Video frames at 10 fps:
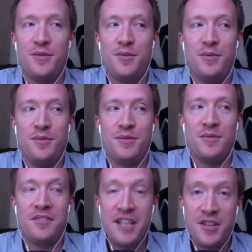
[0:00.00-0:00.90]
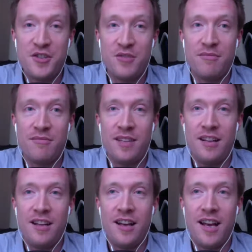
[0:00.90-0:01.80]
teach,
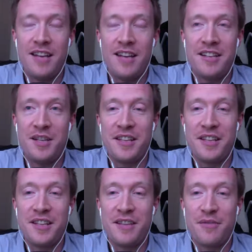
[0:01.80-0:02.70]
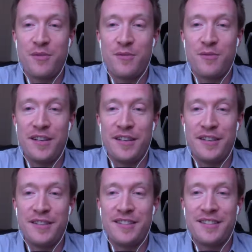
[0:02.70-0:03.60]
and I ended up staying there for 3 years,
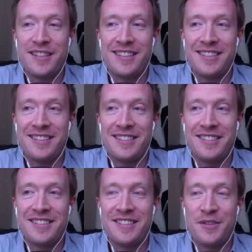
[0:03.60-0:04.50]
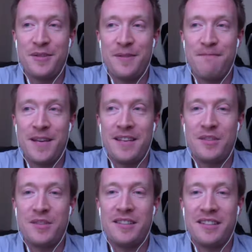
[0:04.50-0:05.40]
and so that was
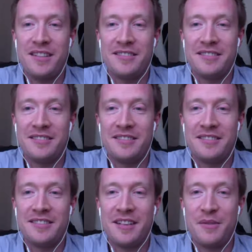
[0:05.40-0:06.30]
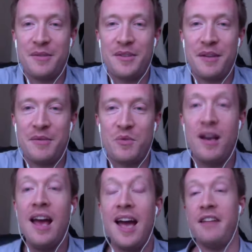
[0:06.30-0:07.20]
why.
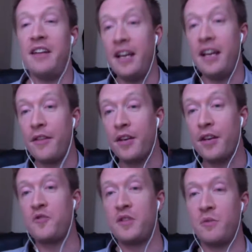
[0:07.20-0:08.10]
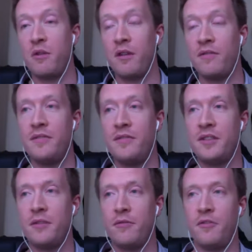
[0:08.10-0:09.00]
And then in other countries where I've lived, so for
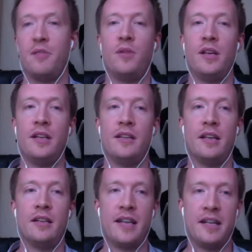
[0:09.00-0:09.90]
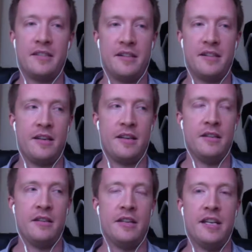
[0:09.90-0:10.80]
example in Qatar and in
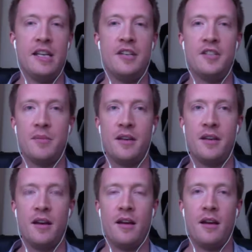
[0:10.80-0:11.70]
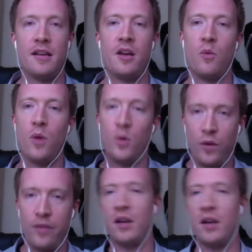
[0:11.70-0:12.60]
Egypt, again I went with the
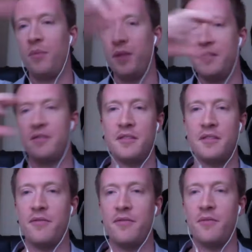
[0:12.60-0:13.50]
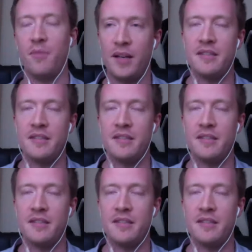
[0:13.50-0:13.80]
company to those different places.